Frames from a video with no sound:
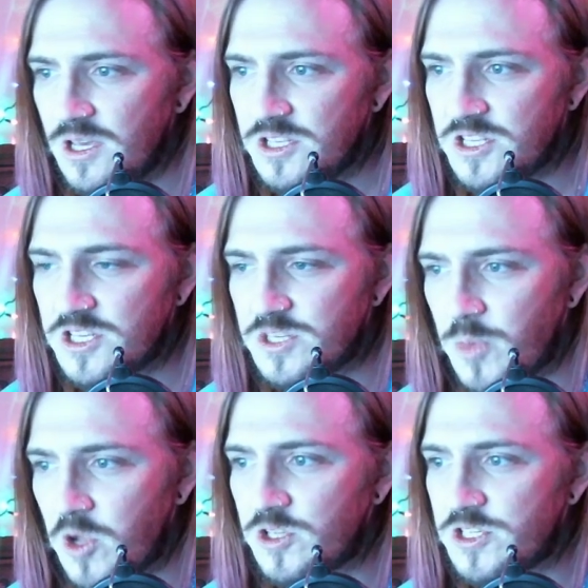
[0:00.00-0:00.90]
It's the
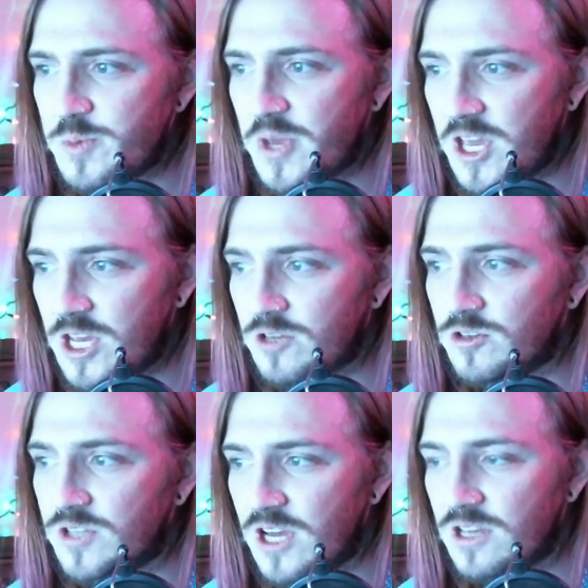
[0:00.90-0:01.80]
smallest
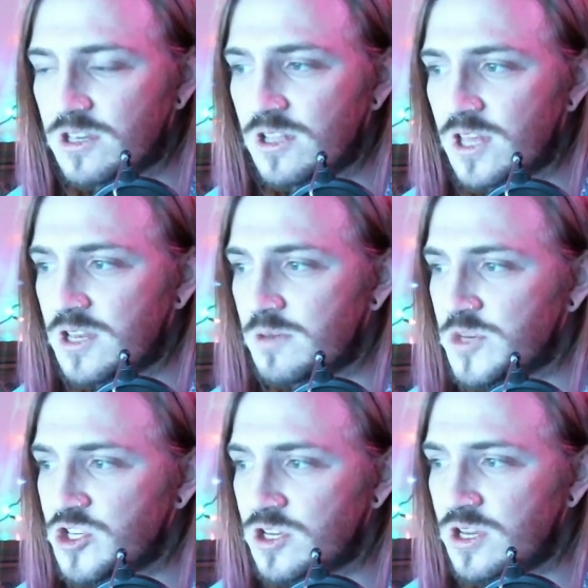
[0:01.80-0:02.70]
mechanical calculating
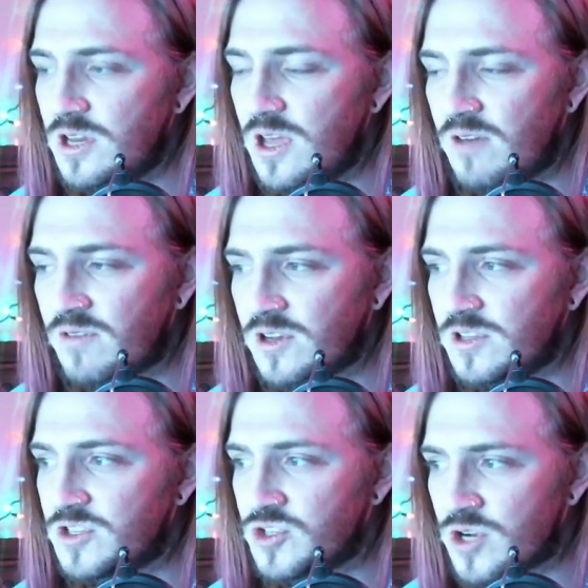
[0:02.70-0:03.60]
machine ever
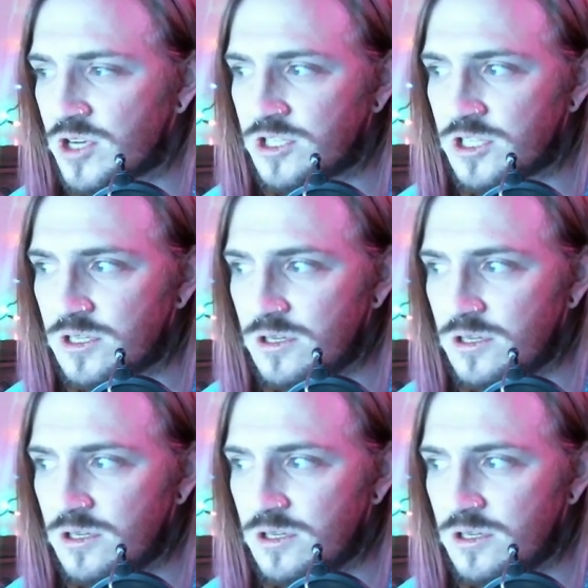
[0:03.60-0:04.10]
constructed.